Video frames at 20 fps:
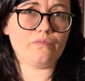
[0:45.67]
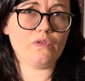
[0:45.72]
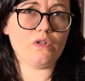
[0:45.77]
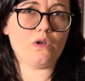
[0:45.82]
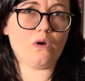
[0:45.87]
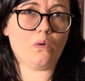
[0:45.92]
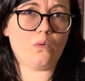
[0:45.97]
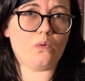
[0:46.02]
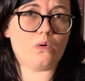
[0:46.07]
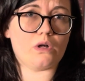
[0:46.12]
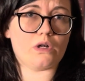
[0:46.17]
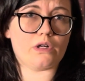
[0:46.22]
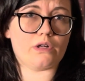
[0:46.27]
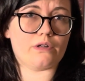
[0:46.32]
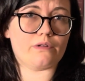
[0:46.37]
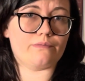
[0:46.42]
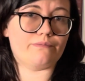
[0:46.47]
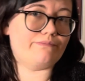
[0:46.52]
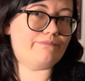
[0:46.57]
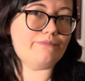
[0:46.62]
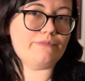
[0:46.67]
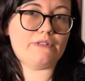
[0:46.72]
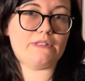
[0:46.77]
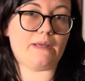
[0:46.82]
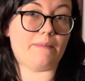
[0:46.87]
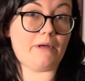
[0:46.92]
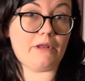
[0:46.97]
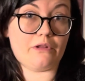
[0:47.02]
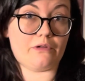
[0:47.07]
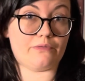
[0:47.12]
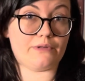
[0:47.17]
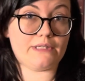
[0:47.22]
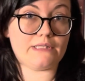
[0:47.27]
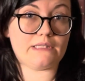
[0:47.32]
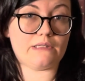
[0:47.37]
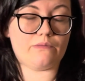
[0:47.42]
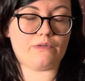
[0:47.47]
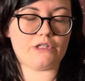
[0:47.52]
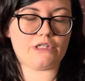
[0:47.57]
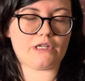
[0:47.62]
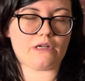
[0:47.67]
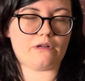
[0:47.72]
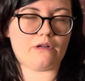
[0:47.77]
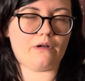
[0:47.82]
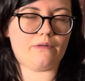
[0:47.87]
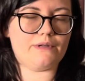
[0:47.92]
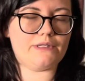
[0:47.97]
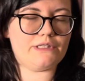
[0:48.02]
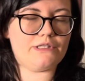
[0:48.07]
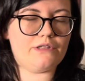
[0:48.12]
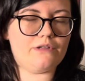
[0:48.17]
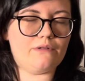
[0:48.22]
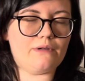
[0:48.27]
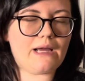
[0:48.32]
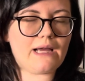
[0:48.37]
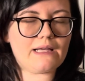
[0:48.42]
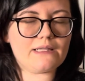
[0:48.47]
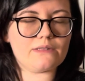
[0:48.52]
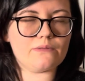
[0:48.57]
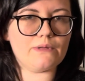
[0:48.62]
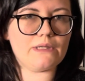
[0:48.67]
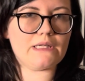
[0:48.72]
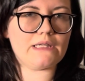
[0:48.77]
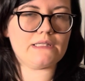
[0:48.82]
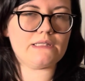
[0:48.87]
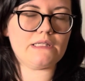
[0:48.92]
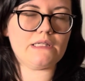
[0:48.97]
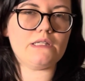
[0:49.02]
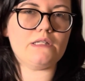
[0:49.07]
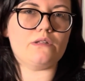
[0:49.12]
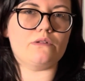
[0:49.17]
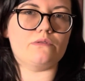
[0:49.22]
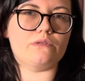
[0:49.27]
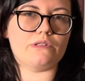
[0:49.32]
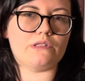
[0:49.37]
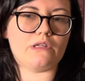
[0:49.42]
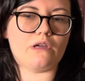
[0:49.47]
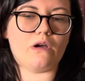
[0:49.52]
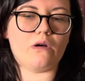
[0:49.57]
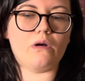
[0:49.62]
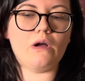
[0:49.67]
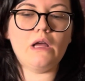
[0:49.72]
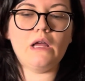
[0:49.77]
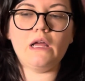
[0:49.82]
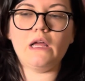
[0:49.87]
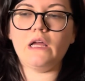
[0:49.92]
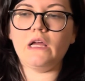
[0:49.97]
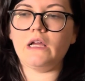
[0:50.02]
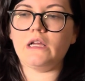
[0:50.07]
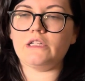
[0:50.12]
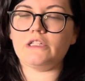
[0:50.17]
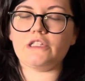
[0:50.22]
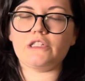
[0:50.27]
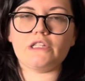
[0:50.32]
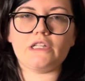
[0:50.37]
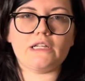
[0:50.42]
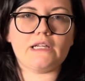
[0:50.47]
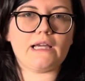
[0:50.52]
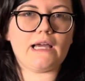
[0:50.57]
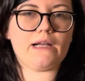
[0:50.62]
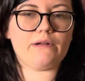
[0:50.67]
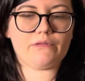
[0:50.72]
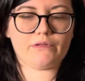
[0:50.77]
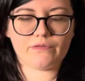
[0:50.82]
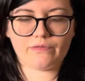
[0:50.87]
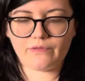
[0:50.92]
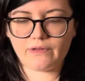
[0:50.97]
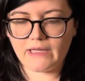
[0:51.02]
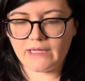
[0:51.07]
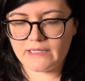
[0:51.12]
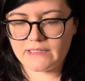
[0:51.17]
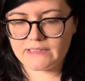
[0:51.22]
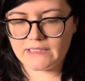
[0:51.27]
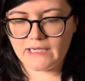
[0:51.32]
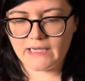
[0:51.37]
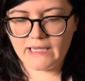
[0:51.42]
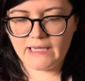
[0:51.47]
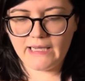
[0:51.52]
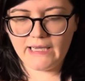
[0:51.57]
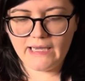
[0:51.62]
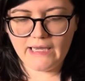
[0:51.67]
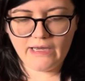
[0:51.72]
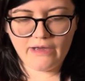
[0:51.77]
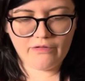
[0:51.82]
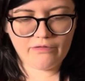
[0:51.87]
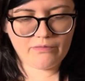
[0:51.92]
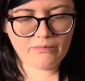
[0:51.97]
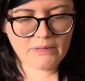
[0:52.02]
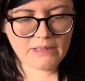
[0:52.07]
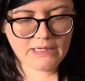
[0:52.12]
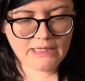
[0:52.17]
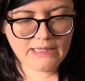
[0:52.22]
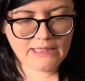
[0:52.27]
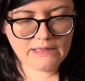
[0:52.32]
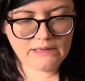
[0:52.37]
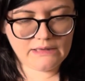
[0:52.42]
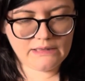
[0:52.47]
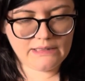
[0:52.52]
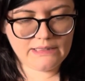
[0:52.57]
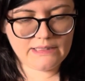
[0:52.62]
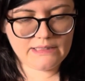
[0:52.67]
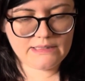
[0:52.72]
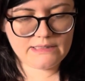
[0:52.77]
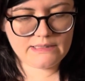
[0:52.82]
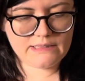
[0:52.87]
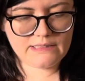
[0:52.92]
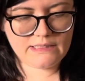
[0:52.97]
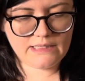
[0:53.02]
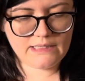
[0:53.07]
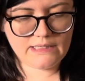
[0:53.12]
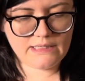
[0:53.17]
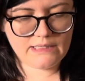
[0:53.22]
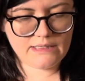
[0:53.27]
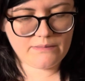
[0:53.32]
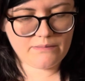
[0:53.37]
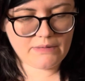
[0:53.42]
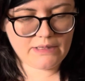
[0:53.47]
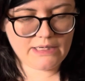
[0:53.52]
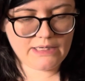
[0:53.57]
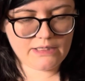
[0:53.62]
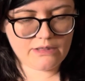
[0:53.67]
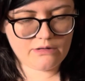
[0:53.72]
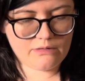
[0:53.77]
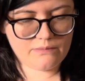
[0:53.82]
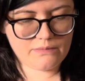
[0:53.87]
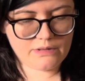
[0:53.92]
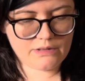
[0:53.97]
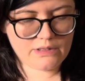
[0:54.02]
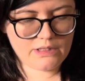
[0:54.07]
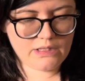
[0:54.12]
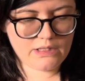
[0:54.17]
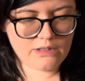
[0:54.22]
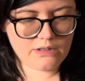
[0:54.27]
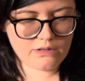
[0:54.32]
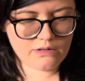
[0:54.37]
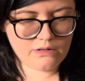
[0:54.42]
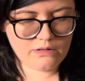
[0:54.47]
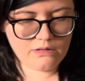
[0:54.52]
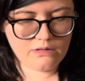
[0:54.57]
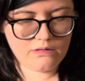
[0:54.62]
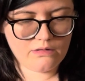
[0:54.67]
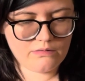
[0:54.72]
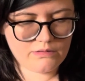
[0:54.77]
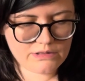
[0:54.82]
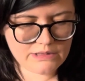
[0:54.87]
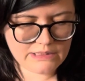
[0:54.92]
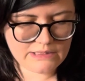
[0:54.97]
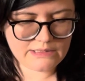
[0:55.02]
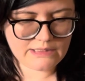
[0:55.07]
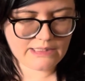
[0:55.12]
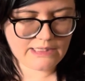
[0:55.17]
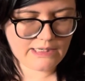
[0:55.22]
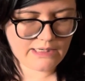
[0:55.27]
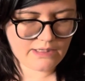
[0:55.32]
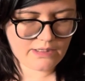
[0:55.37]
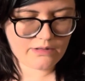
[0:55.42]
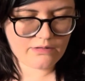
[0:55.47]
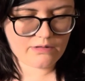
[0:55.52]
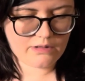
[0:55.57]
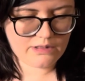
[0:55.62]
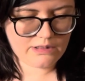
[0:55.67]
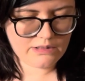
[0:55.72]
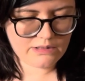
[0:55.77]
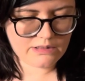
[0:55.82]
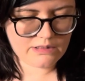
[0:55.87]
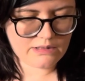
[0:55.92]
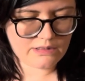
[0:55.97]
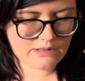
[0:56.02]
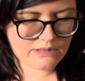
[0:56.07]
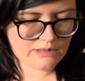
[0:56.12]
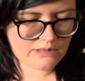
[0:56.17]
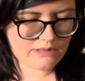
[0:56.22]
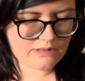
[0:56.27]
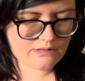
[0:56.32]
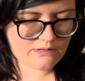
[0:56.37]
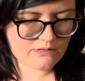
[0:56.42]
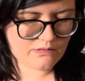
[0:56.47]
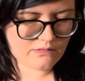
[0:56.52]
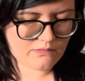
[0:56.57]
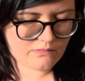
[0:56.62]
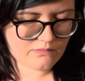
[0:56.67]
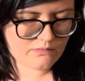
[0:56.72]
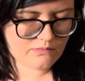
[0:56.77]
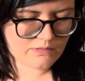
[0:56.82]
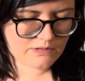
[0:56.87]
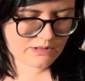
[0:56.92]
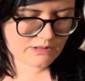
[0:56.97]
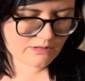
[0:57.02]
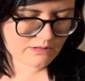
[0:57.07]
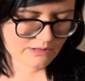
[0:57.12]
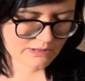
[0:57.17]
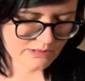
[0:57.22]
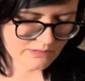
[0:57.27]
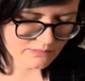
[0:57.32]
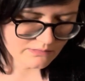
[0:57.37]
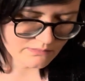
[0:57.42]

or some other reason, which I'll go into as we continue. So just gonna kind of reflect. I have my list in my notebook here, which has a cat hair on it that I don't want on it.